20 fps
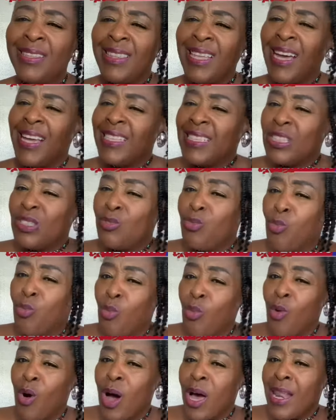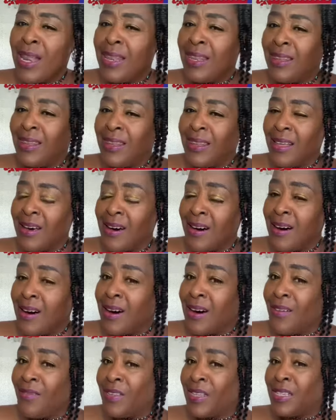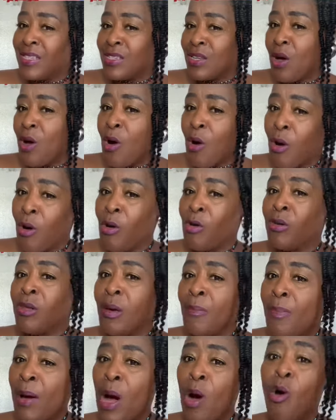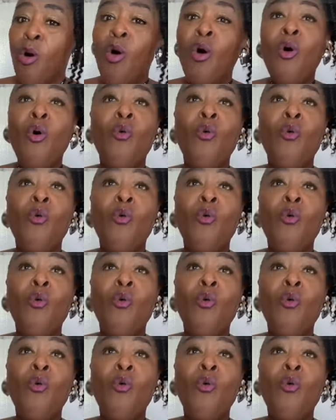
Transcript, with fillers: That's what love is all about.